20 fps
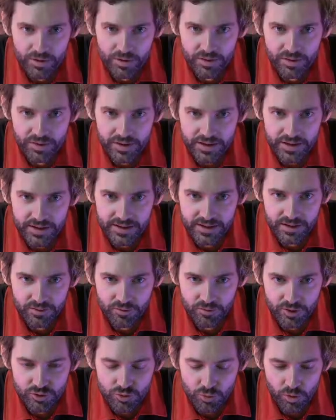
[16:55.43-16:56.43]
with the
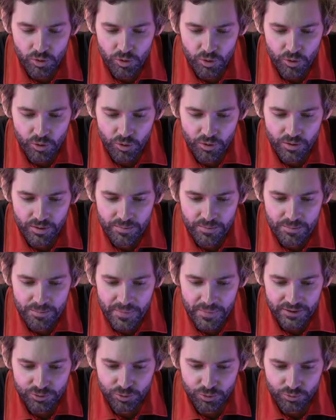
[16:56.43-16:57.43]
individual
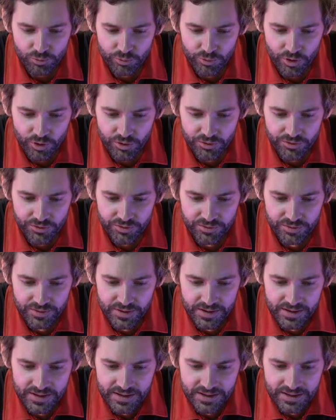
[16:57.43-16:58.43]
metal
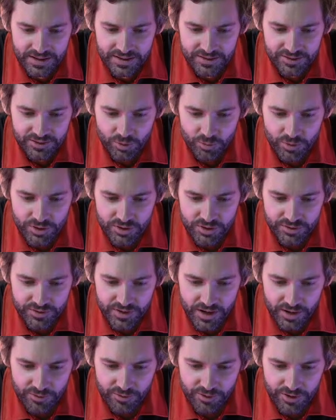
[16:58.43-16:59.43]
rods. So when you
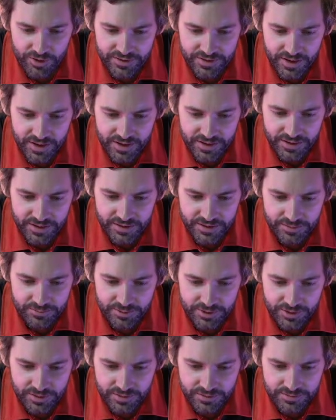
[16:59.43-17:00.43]
start rotating it,
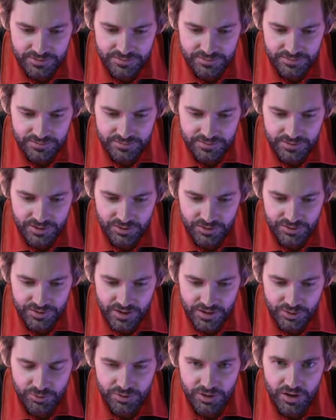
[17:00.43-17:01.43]
which I'll
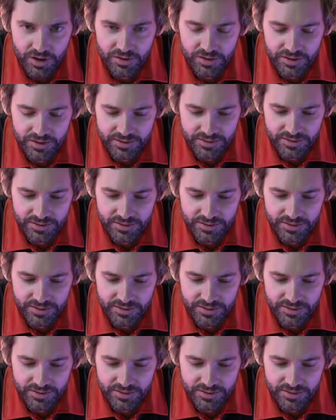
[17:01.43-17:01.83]
start doing like